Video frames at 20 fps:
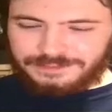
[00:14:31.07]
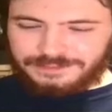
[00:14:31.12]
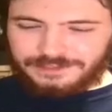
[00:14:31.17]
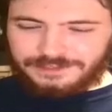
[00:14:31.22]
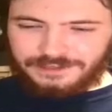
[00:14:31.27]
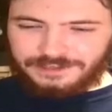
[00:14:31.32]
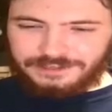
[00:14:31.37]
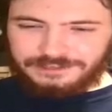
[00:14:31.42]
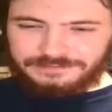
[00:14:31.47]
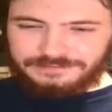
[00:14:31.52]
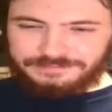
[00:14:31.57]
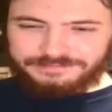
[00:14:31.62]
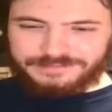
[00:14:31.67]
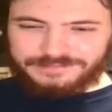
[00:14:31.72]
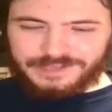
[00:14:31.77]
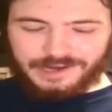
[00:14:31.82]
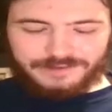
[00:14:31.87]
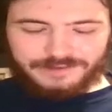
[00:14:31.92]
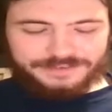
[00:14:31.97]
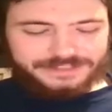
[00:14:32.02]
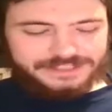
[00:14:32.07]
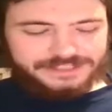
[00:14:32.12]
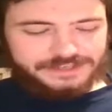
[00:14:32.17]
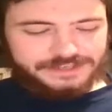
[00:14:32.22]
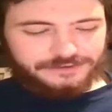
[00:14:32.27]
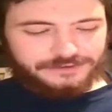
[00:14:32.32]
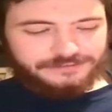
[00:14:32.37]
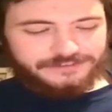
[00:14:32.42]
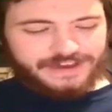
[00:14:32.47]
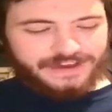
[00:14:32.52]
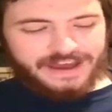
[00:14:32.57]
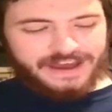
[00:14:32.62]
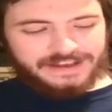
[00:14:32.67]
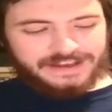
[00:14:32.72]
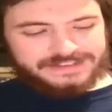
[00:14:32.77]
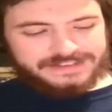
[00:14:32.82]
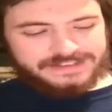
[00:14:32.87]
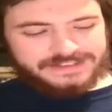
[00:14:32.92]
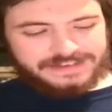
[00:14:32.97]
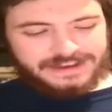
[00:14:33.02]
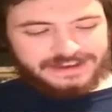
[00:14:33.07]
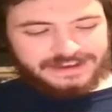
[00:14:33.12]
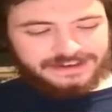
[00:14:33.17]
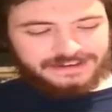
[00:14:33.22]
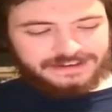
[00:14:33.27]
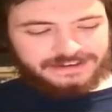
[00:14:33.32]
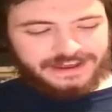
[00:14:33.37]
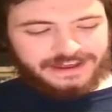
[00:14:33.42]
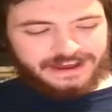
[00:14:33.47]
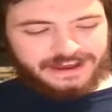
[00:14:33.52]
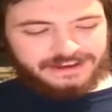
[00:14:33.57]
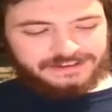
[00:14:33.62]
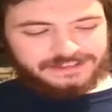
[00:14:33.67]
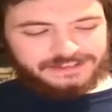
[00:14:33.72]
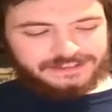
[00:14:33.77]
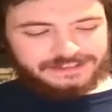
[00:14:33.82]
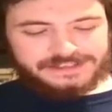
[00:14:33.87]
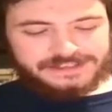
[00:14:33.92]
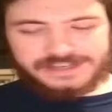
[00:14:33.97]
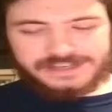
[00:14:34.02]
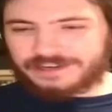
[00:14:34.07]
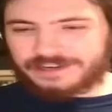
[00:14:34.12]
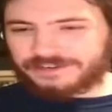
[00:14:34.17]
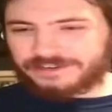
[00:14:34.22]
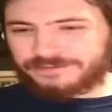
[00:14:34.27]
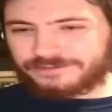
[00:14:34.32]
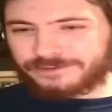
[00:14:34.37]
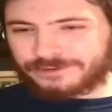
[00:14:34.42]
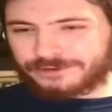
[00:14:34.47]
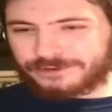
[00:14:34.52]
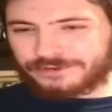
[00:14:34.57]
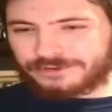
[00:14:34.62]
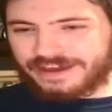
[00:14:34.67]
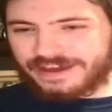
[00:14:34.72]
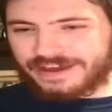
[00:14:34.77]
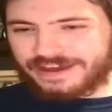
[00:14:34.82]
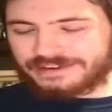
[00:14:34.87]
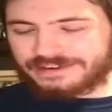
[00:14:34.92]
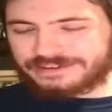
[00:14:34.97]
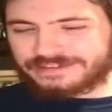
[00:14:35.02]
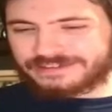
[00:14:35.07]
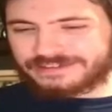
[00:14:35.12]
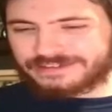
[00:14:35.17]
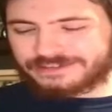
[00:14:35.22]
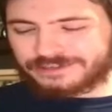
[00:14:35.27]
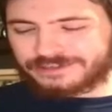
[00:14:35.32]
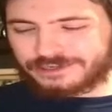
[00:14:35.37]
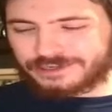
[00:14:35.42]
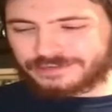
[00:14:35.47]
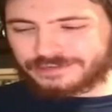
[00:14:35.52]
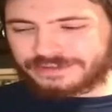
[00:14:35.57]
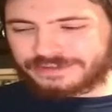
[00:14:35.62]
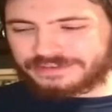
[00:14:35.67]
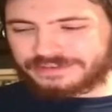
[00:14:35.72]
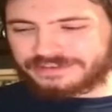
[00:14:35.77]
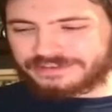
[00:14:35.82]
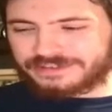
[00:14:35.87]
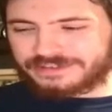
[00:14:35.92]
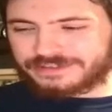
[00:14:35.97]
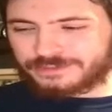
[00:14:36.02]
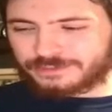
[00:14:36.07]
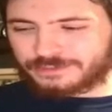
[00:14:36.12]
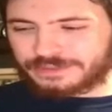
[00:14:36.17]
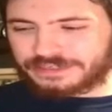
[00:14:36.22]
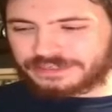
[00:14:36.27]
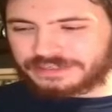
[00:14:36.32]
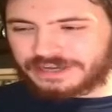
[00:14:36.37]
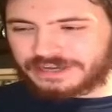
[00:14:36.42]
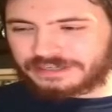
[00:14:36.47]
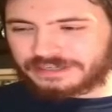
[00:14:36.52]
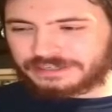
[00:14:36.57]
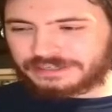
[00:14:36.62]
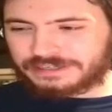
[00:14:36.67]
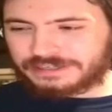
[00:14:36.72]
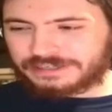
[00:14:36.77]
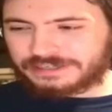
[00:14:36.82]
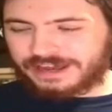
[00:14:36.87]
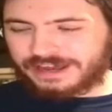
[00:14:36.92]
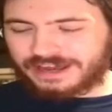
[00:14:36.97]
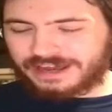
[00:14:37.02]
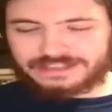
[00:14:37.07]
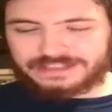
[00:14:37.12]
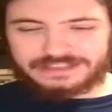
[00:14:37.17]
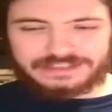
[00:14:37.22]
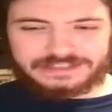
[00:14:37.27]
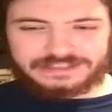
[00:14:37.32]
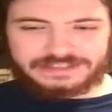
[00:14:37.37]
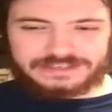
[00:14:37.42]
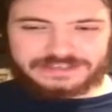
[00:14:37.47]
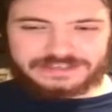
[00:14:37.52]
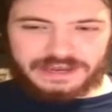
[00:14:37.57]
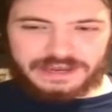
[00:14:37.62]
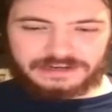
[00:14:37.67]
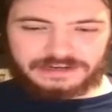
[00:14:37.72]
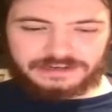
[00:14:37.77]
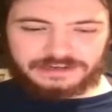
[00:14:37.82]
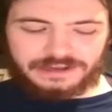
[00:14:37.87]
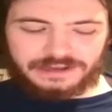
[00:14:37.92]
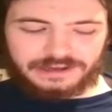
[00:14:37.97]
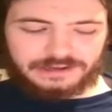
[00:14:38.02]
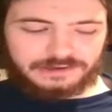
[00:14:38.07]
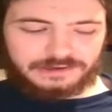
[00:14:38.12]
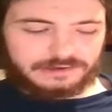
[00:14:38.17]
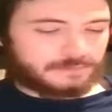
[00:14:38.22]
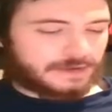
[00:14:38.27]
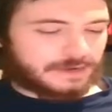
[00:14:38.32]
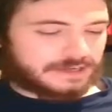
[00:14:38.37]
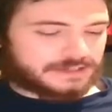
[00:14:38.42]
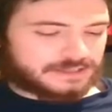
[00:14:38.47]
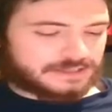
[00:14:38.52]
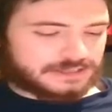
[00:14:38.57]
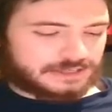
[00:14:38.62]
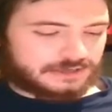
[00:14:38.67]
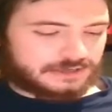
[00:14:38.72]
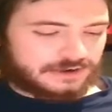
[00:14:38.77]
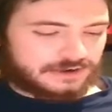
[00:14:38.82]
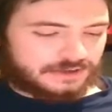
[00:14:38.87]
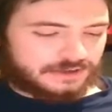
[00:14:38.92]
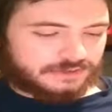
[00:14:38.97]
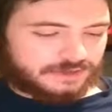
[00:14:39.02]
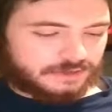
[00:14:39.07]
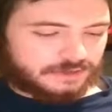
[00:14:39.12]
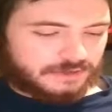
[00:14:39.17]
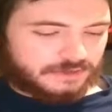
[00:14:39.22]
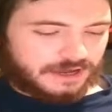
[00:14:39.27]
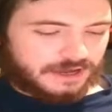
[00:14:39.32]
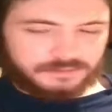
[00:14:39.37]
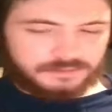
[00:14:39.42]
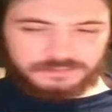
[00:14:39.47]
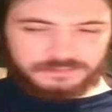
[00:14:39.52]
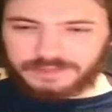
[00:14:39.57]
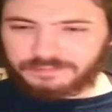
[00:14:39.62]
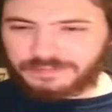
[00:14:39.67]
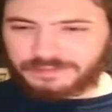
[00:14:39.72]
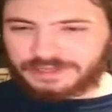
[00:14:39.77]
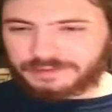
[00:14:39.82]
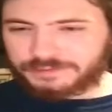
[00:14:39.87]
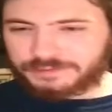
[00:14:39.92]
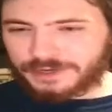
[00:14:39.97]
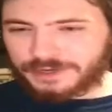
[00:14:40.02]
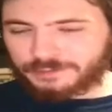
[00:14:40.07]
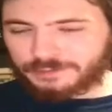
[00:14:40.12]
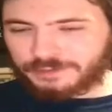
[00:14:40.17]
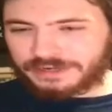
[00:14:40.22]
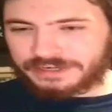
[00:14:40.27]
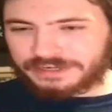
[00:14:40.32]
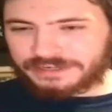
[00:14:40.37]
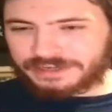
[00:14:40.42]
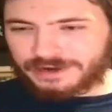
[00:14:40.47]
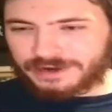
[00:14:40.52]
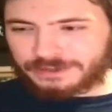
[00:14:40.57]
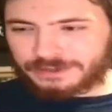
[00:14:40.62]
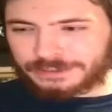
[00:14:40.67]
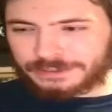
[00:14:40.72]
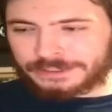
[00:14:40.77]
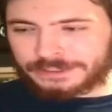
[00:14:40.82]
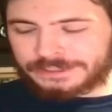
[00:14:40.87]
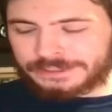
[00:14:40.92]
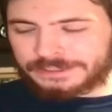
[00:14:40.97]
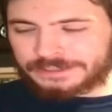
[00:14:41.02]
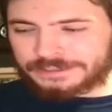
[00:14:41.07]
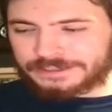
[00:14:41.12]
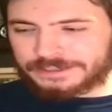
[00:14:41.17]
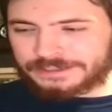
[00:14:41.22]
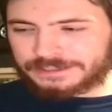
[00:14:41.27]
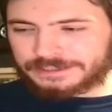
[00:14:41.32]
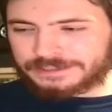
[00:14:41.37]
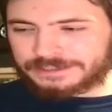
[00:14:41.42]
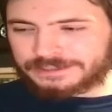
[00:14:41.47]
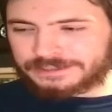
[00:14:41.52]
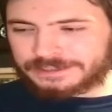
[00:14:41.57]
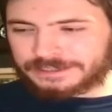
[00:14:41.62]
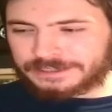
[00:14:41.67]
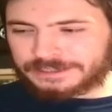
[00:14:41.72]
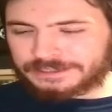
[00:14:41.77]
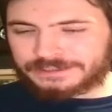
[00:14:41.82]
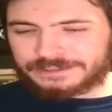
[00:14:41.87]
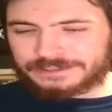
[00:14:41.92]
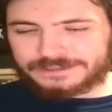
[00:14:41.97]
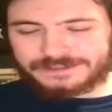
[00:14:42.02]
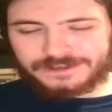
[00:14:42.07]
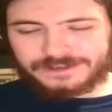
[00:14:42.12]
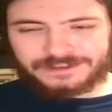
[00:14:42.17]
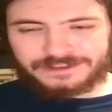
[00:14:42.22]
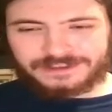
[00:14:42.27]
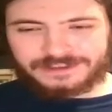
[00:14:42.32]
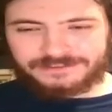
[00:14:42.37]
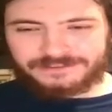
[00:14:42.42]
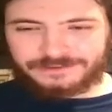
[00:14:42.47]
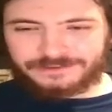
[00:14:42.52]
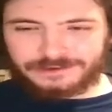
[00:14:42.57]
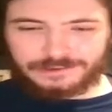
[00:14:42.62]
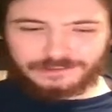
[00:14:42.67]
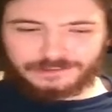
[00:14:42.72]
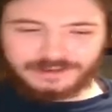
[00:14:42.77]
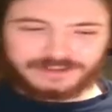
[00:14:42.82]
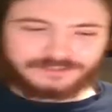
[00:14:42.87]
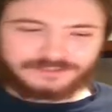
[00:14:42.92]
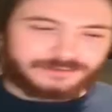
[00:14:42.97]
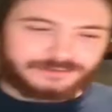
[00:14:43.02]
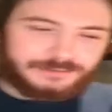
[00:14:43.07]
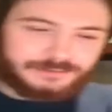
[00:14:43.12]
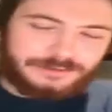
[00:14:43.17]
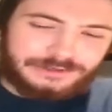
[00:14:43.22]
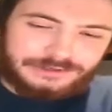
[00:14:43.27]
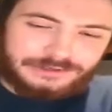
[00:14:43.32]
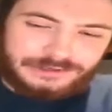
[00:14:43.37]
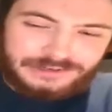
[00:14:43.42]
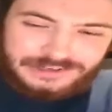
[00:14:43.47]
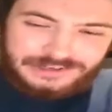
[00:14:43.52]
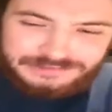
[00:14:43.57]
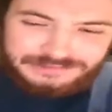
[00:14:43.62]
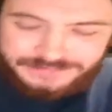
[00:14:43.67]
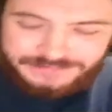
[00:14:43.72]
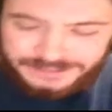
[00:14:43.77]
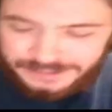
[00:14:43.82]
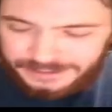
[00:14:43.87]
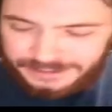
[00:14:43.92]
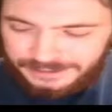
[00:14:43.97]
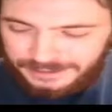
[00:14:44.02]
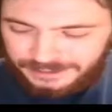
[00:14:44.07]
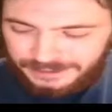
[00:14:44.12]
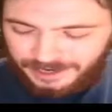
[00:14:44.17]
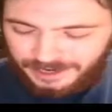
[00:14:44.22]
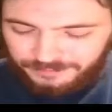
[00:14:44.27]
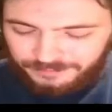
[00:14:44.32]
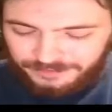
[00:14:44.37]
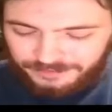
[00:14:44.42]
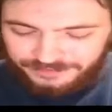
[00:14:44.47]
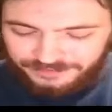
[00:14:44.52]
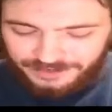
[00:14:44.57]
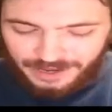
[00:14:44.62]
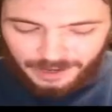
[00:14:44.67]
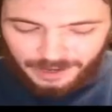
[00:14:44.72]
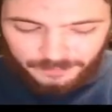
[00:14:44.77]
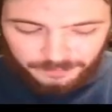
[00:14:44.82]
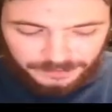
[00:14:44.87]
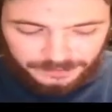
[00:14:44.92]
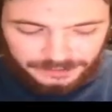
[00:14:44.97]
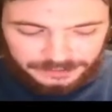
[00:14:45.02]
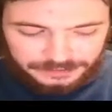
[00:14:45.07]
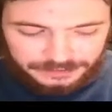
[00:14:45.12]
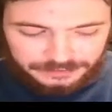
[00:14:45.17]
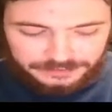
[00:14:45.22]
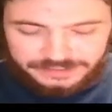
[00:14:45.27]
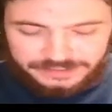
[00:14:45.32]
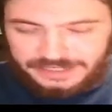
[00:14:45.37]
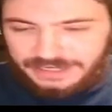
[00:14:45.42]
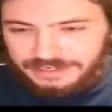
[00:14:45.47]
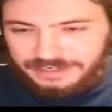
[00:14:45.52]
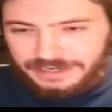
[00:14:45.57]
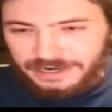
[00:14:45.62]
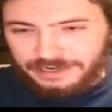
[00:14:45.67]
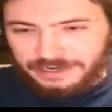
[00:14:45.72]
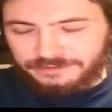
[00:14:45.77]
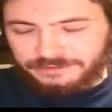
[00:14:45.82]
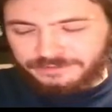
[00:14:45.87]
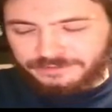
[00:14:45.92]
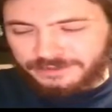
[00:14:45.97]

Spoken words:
all coming so fast, and yeah, excited for that tournament this weekend at East End. I might see you around there. Pat, might make my way down since it's not that far away from where I'm living at. But you take care.